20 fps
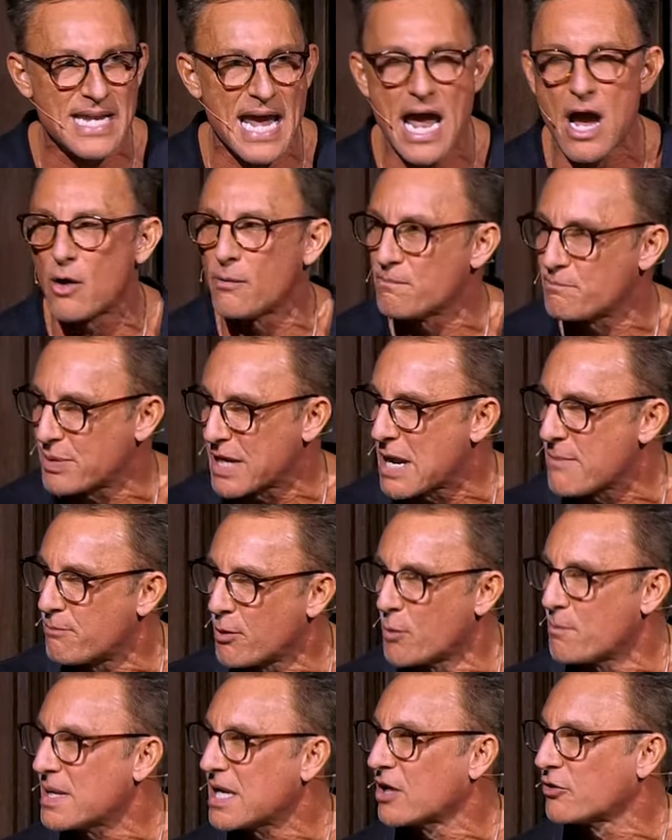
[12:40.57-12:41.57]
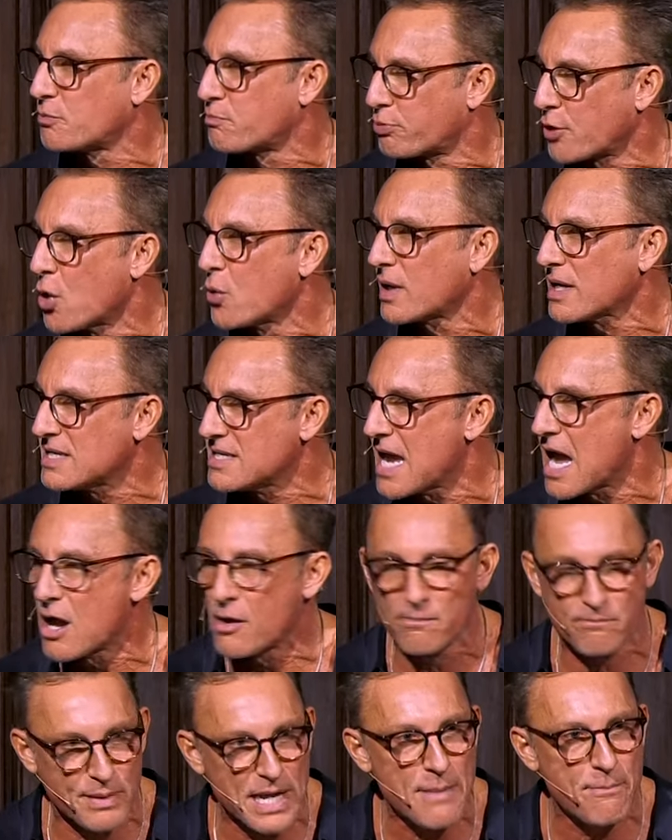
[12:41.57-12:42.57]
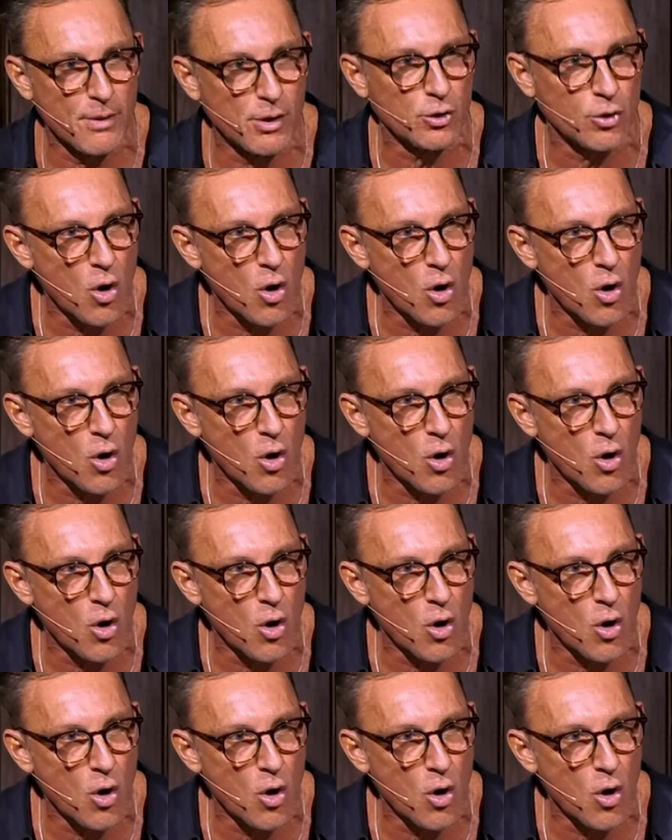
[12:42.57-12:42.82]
down people because broken down people